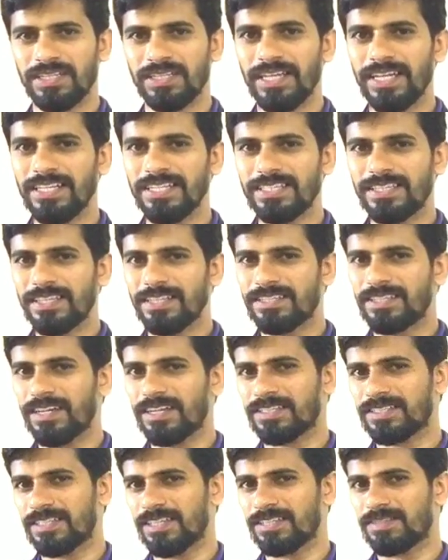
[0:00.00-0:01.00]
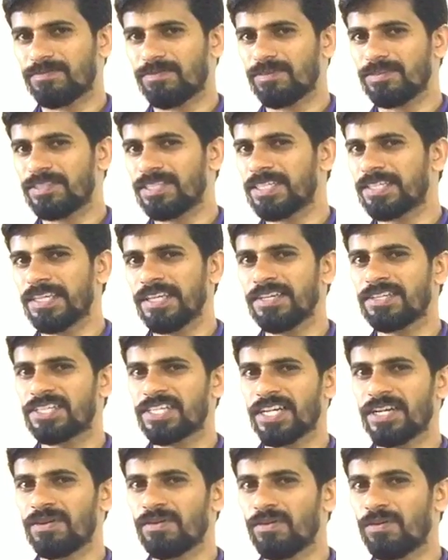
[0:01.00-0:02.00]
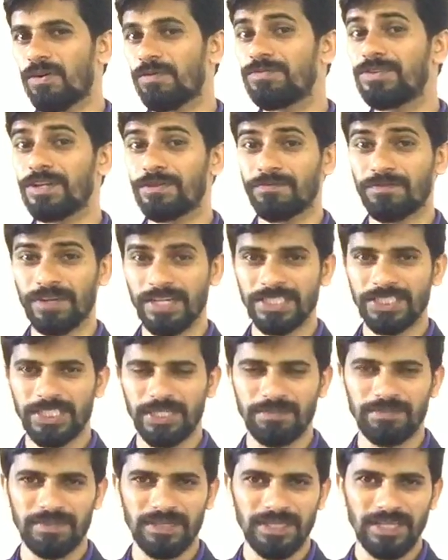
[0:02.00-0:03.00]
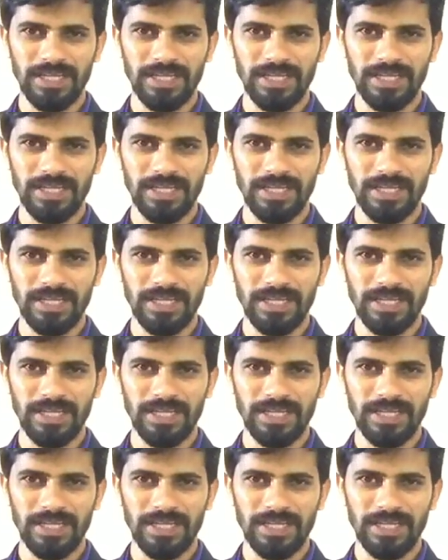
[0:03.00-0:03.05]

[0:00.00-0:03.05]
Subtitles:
That is the successful decision of their friendship,